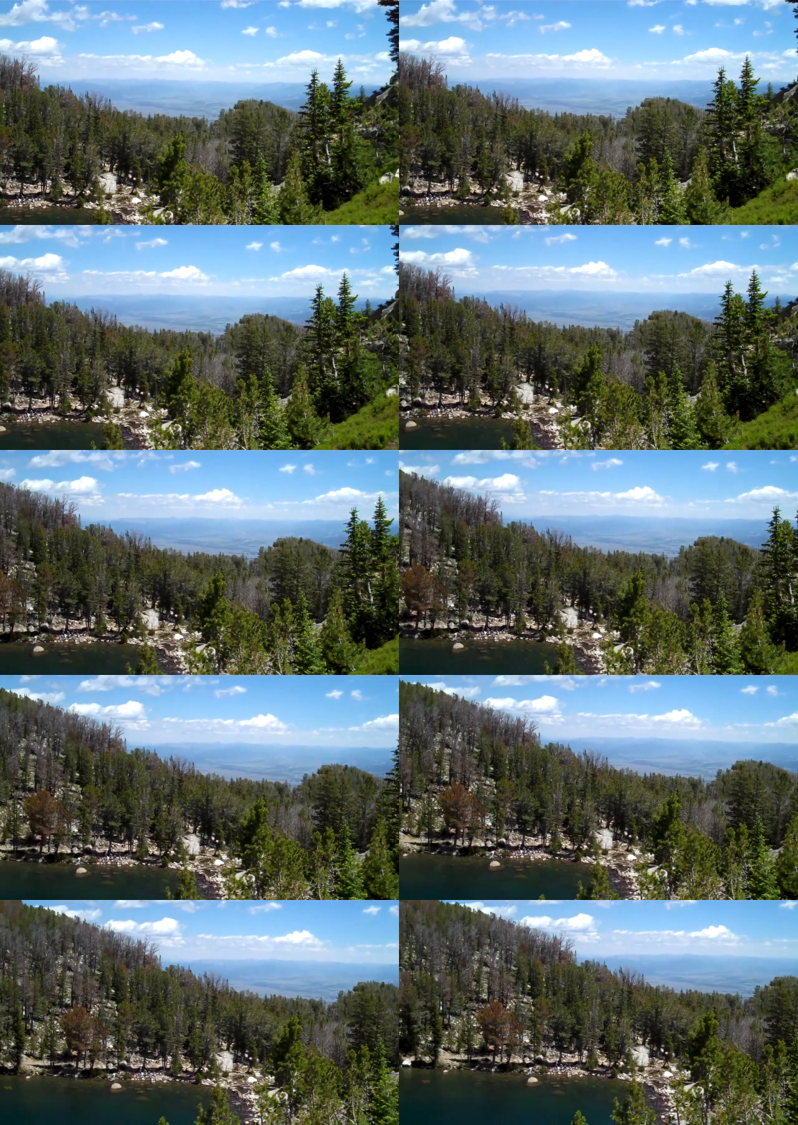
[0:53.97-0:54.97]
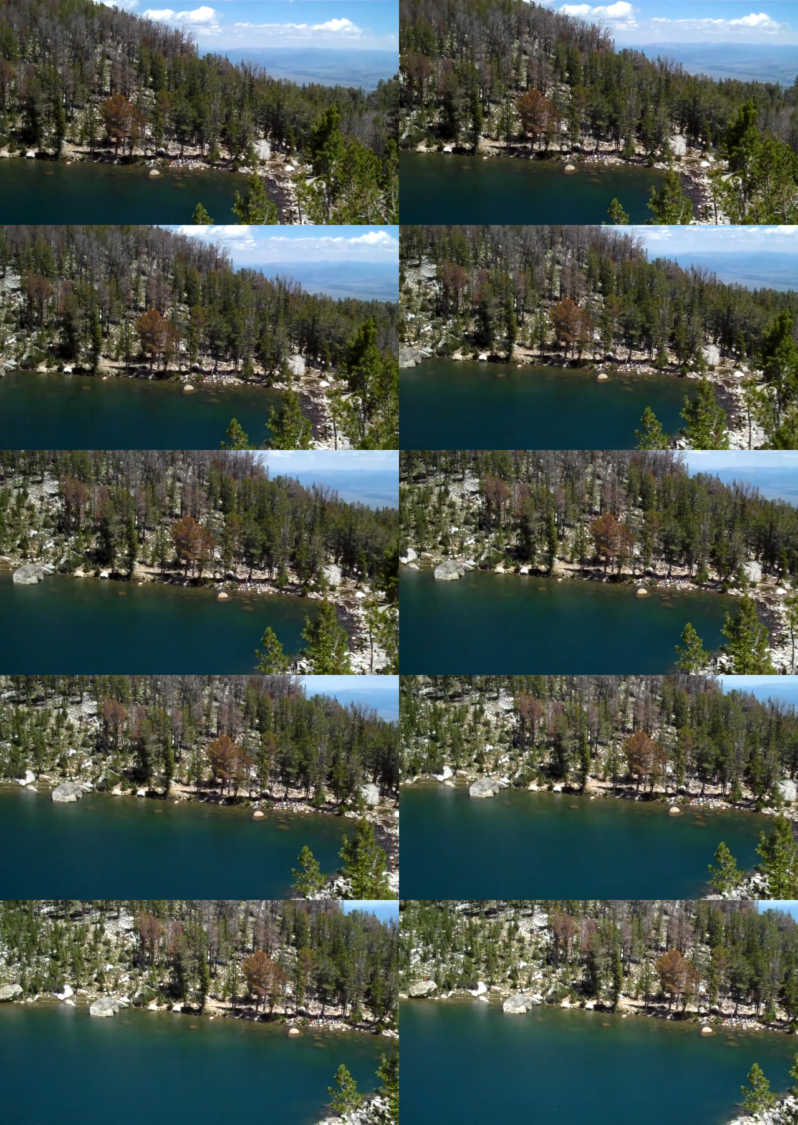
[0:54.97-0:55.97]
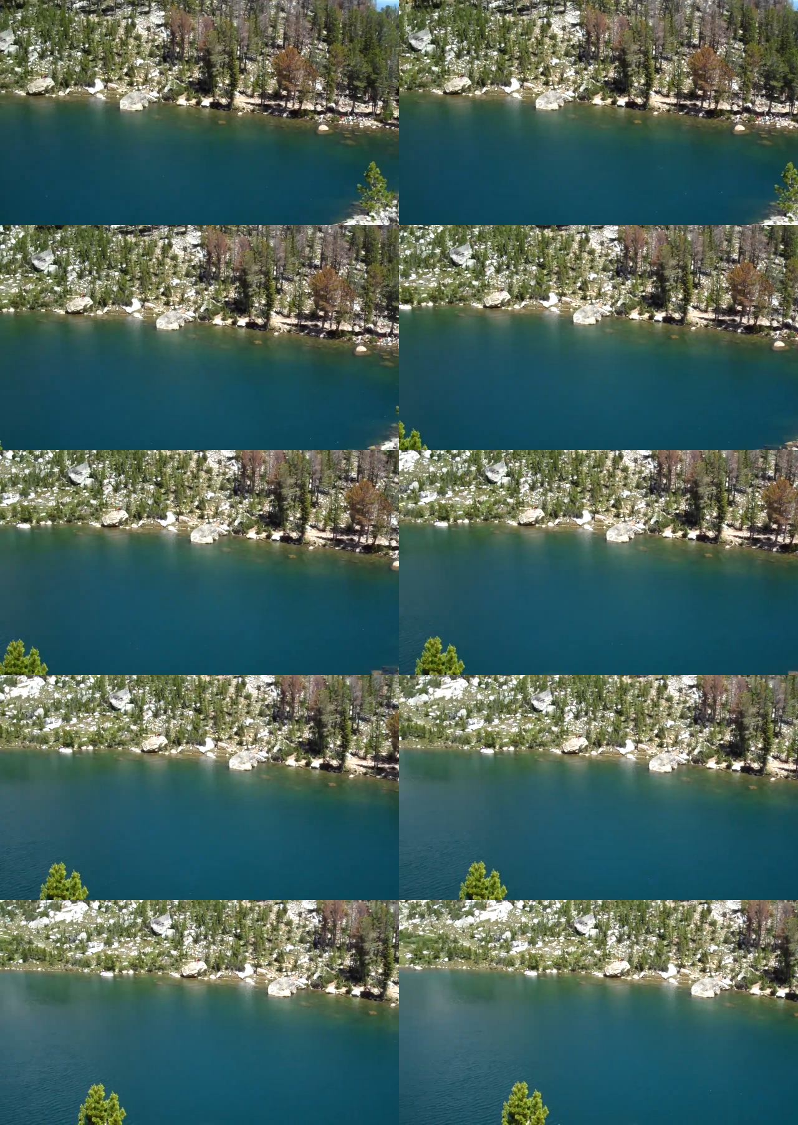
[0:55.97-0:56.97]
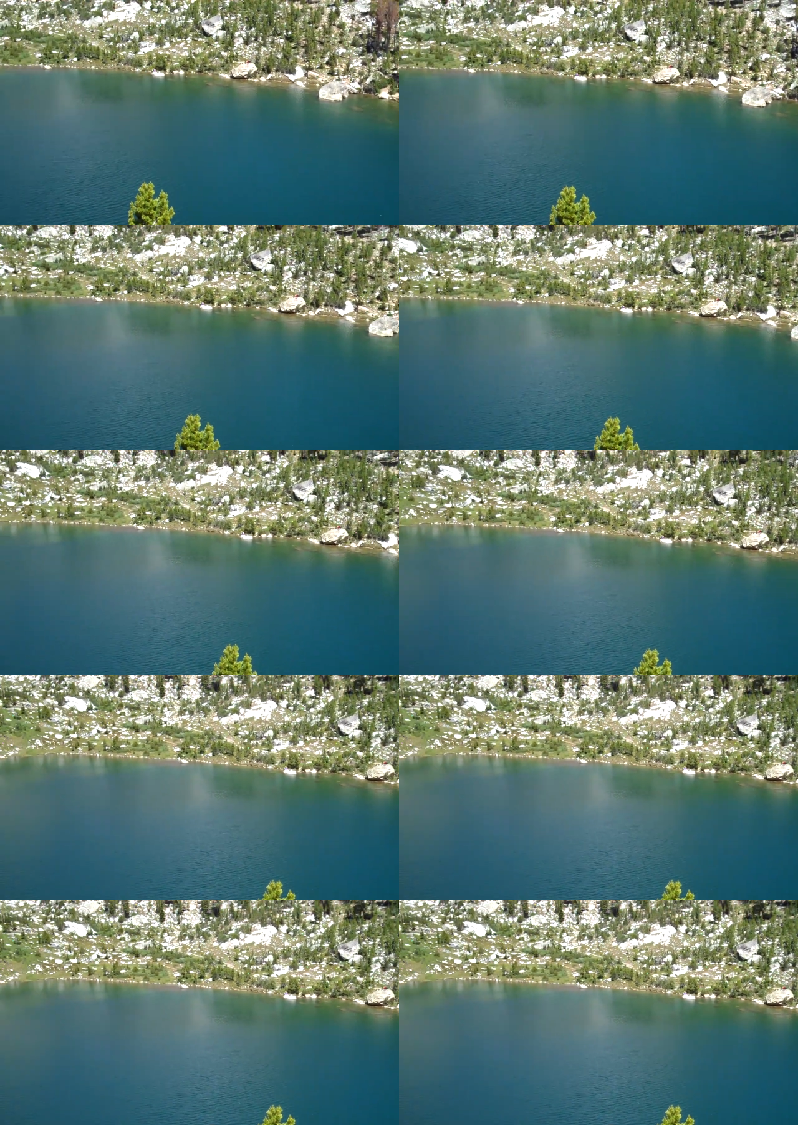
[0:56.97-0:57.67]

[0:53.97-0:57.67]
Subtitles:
Nobody's mouth can be seen.